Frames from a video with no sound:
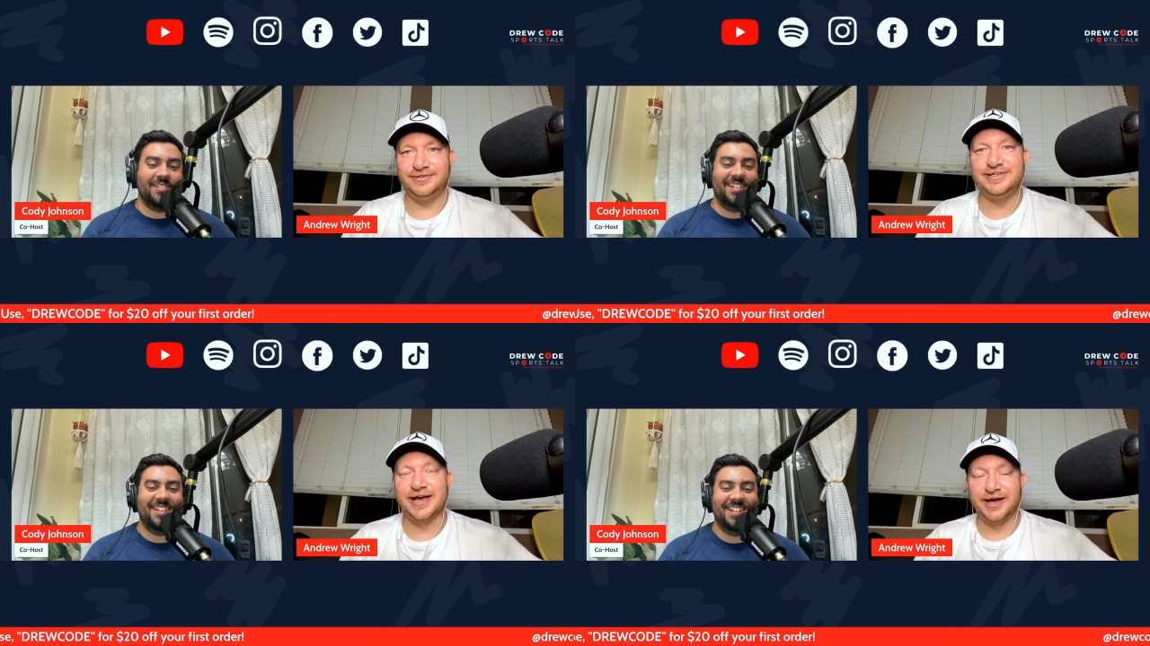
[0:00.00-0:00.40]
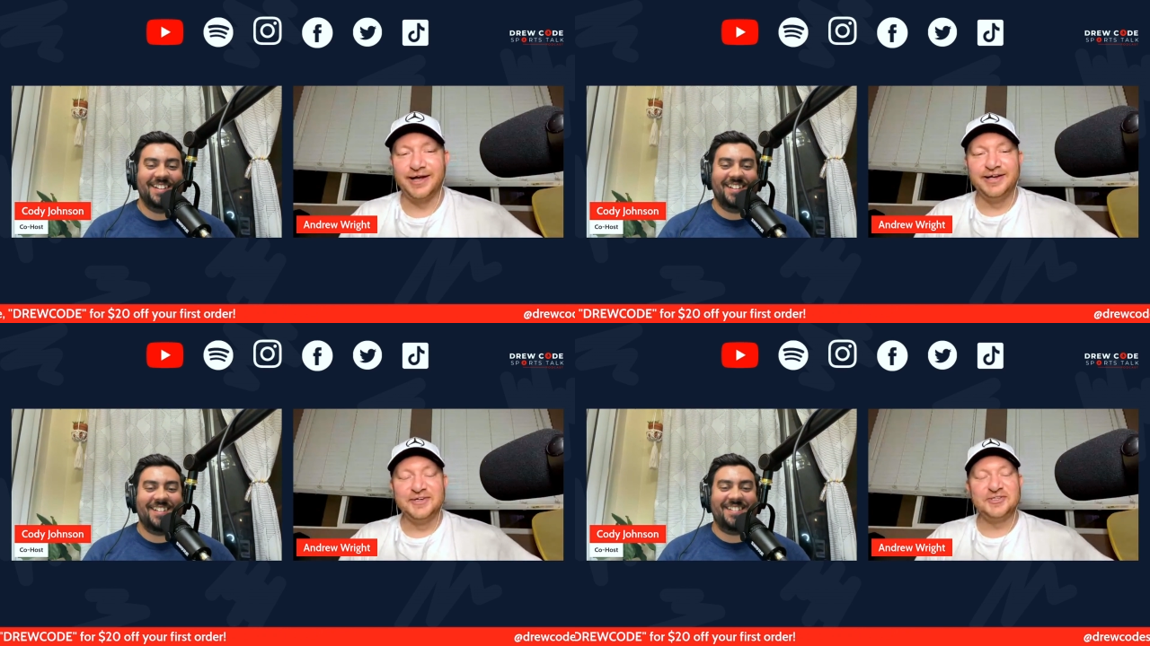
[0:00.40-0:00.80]
Speaker 1: yeah.
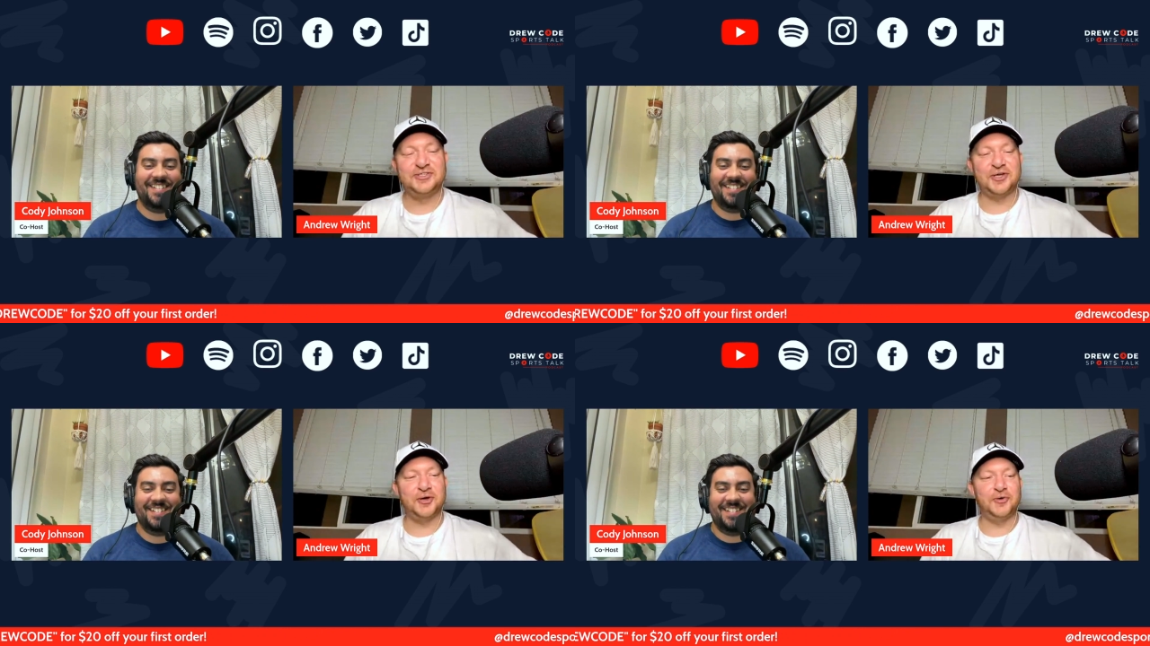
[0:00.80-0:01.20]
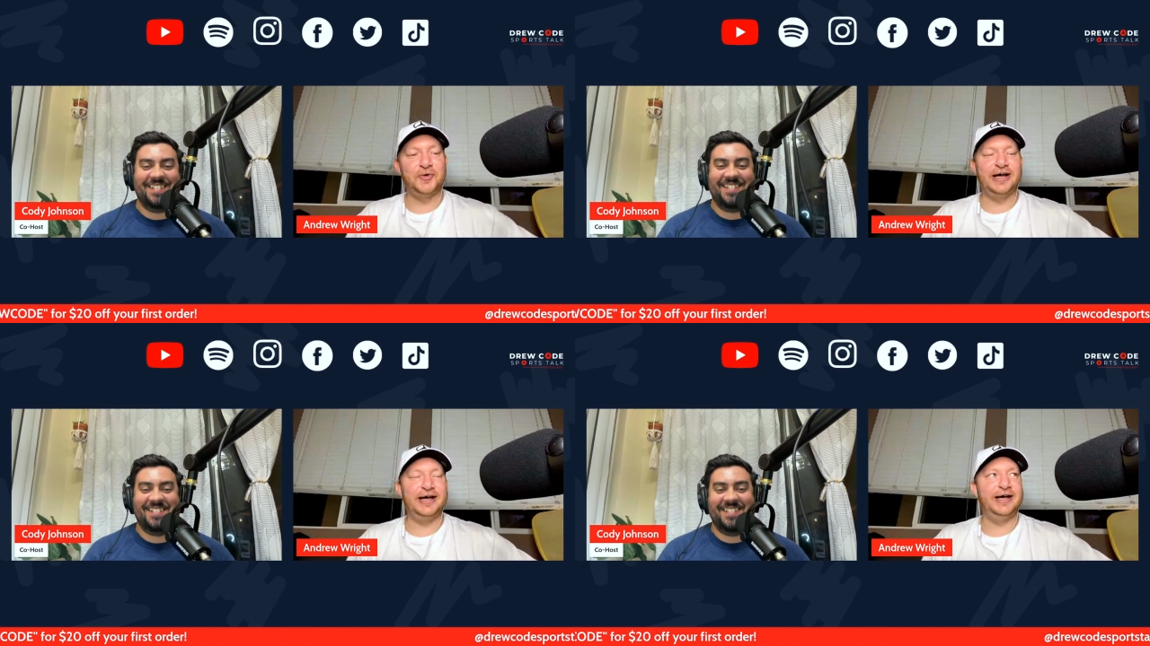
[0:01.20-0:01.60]

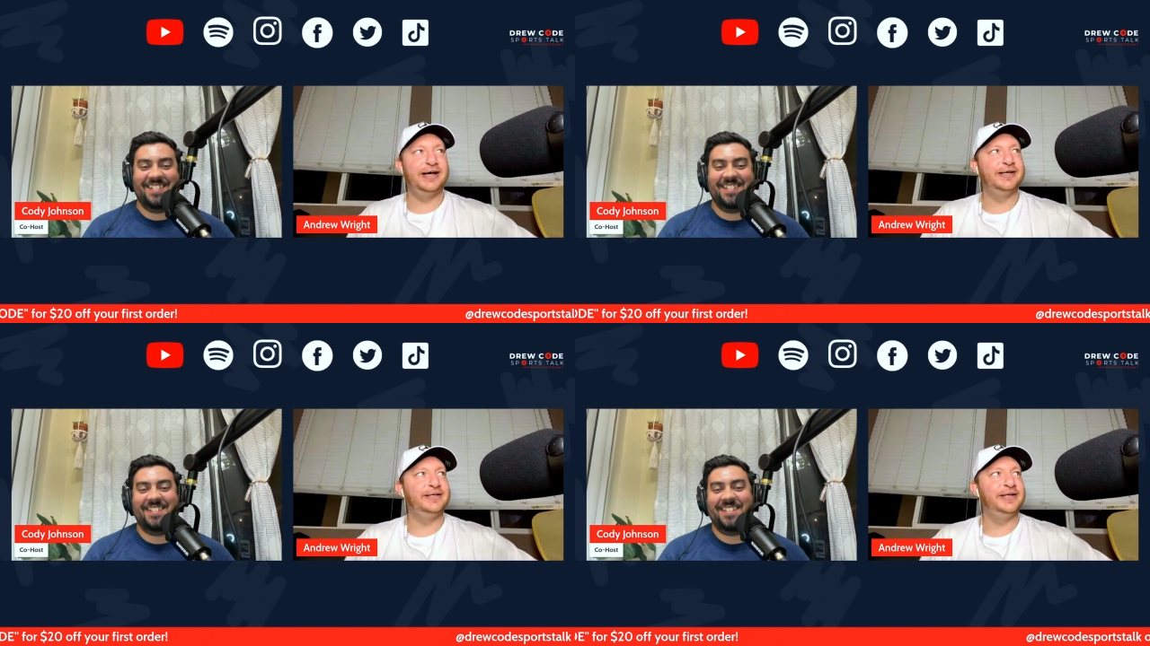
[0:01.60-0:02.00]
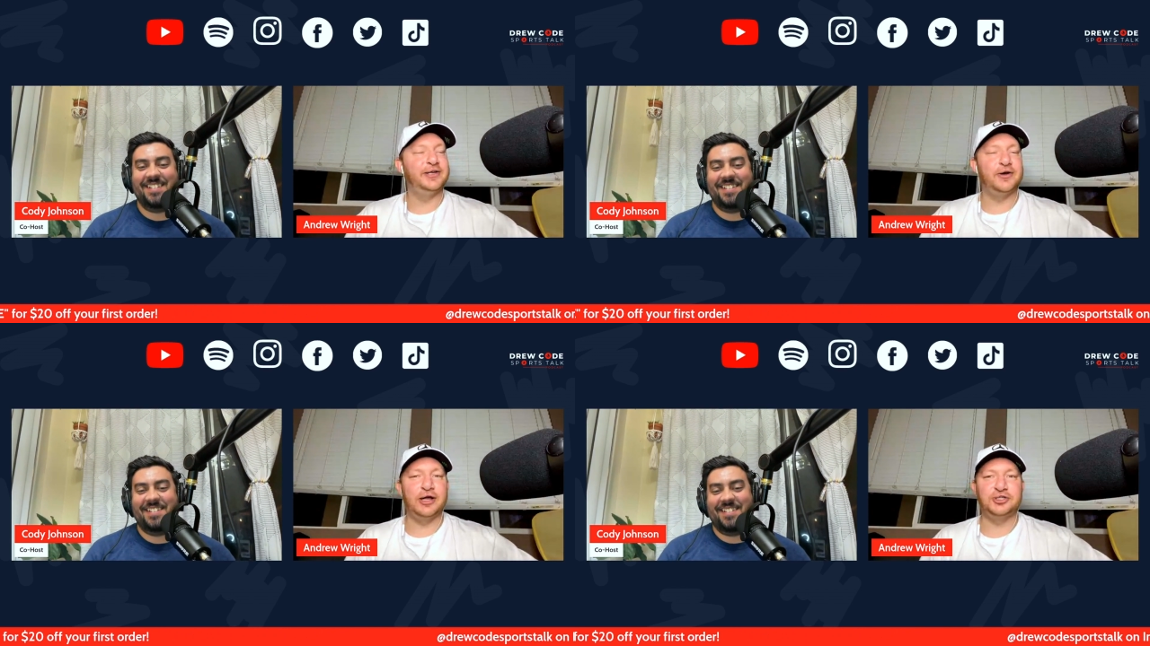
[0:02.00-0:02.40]
So uh,
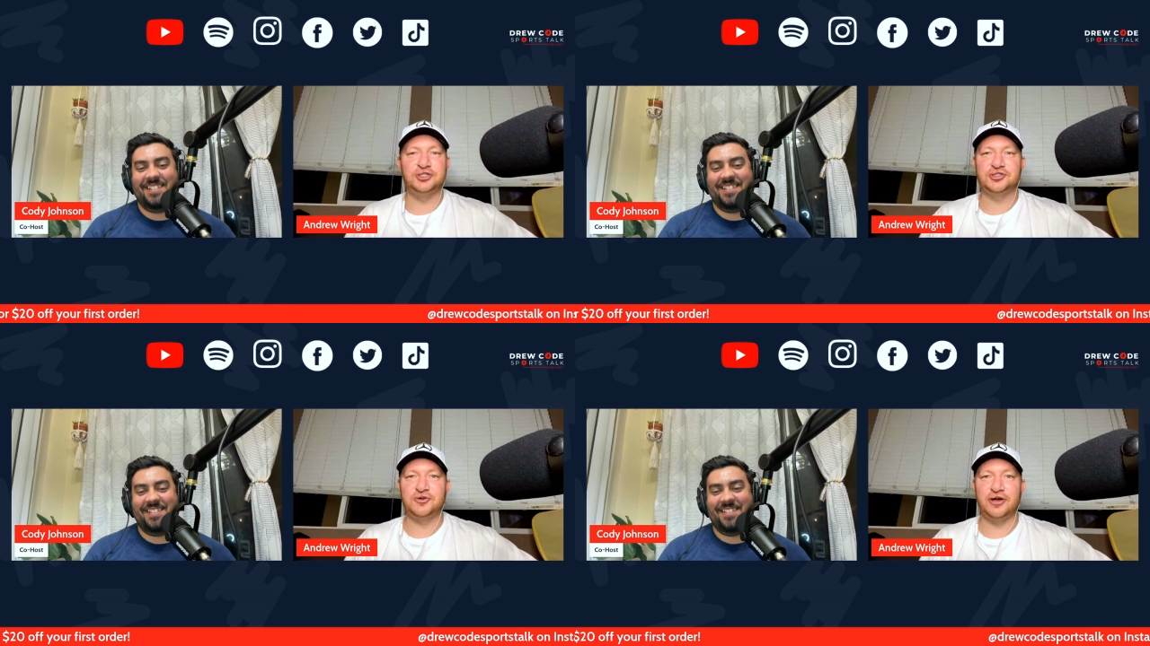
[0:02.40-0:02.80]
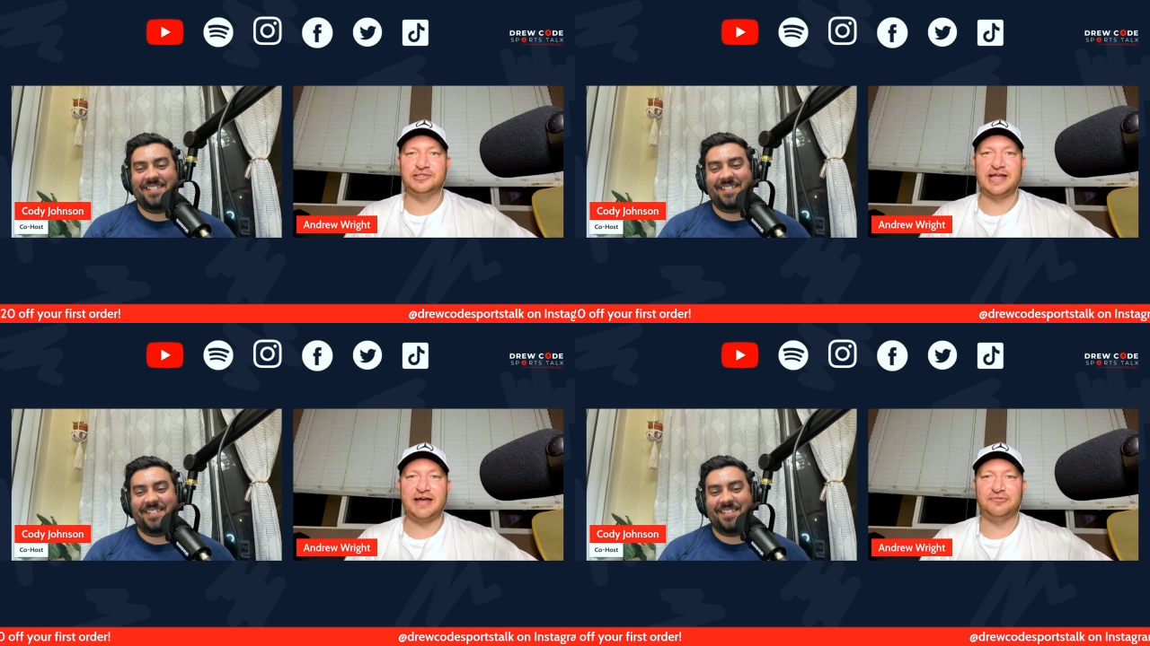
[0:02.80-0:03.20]
you know, I just
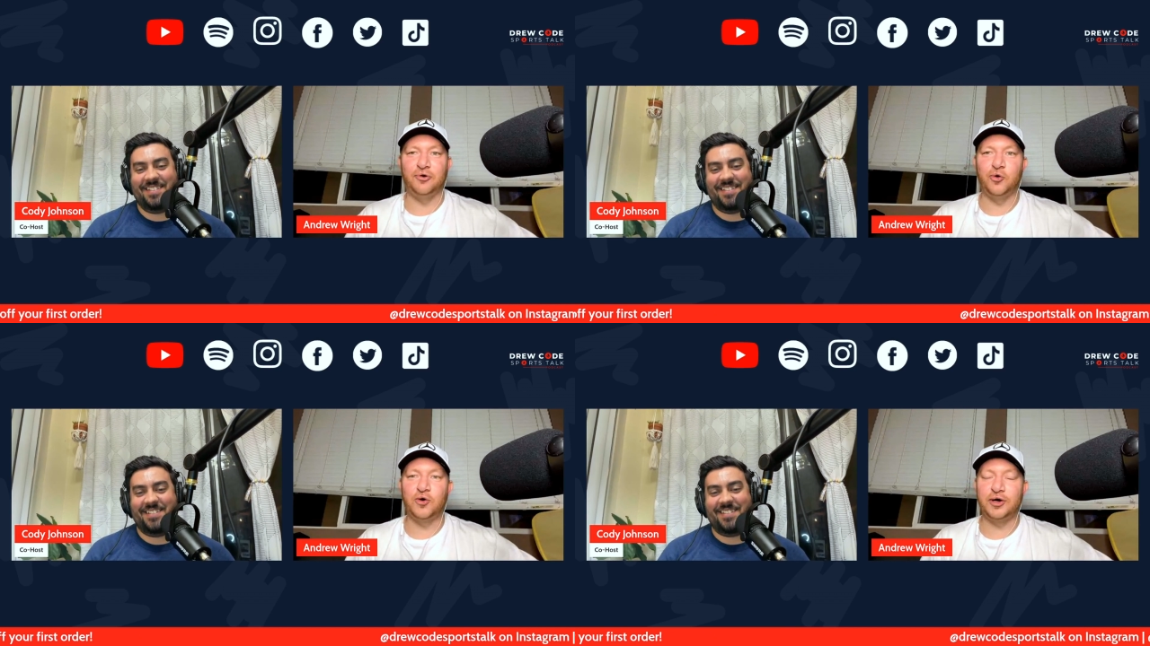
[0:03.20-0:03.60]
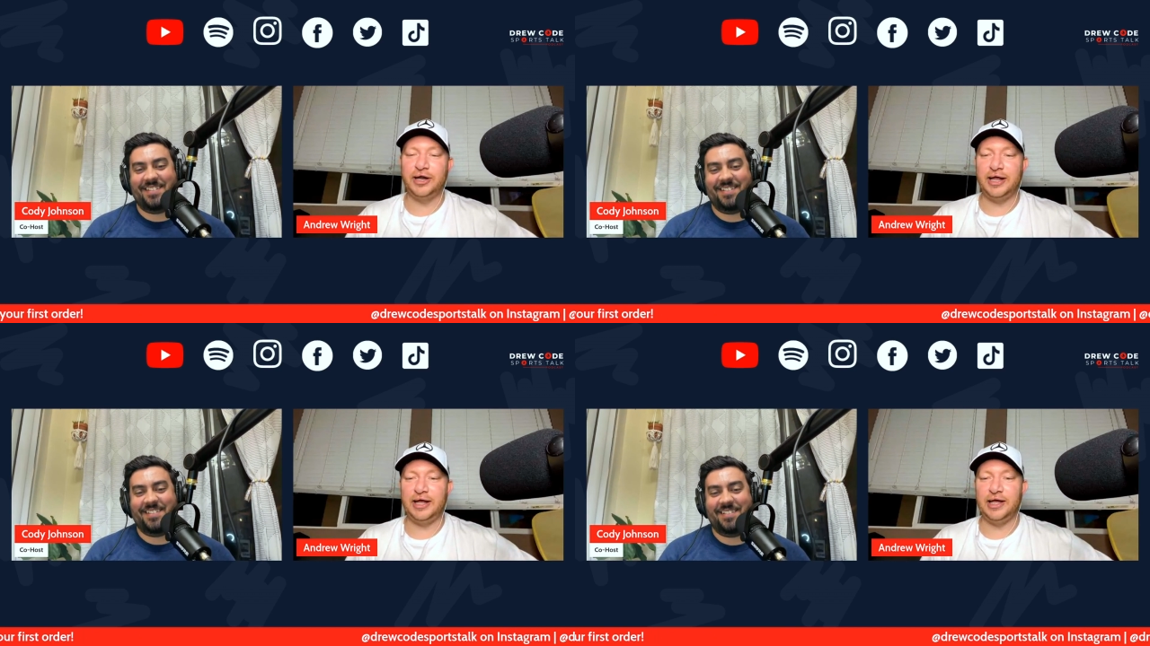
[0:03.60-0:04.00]
crossed half
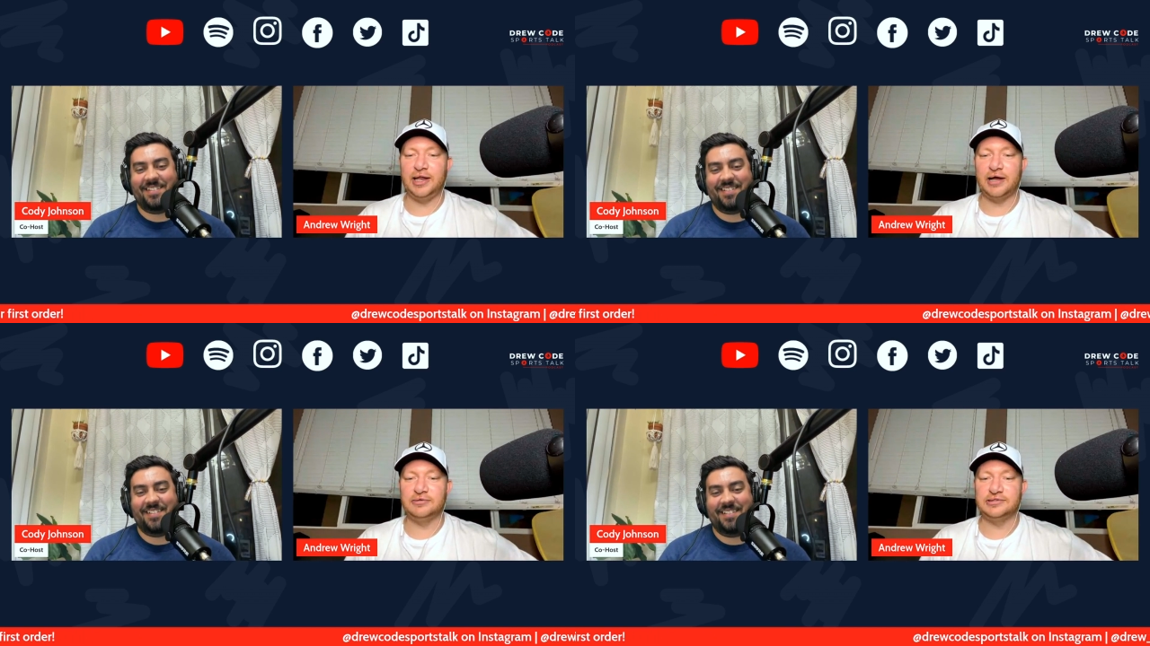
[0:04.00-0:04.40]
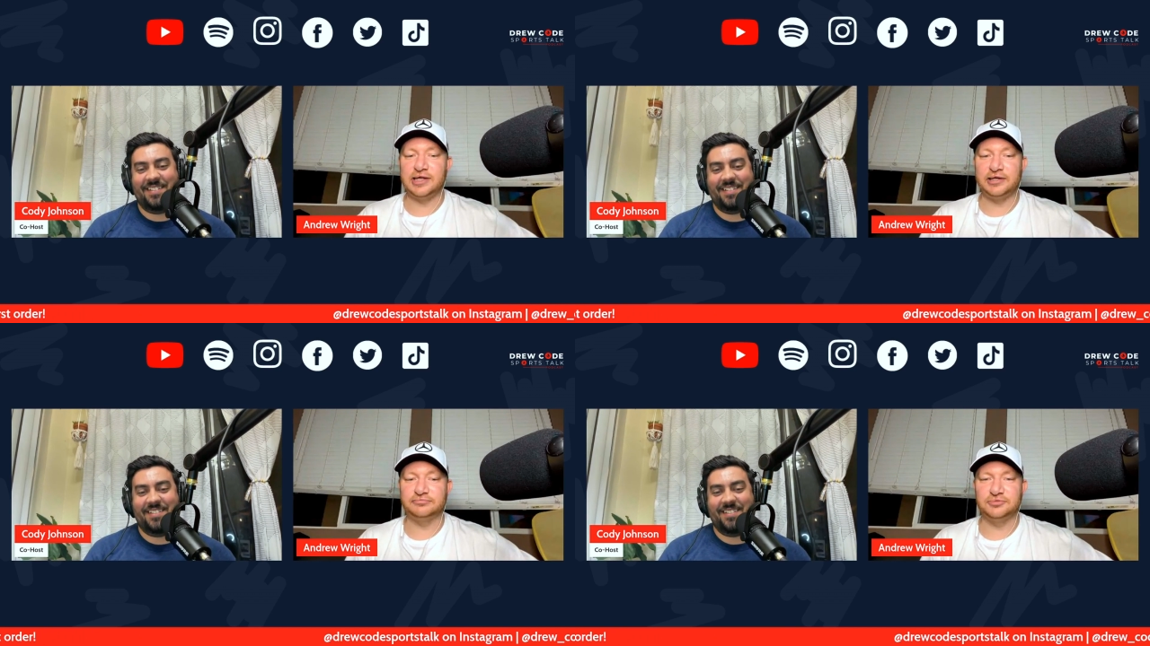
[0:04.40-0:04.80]
court, and I was
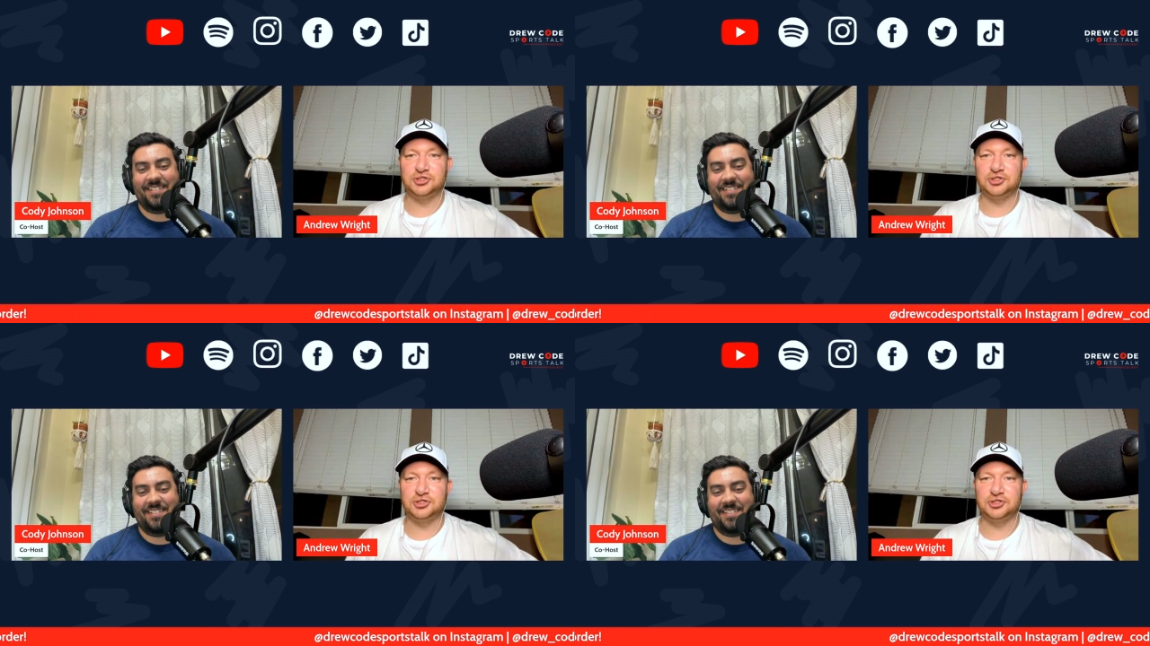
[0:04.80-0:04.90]
like,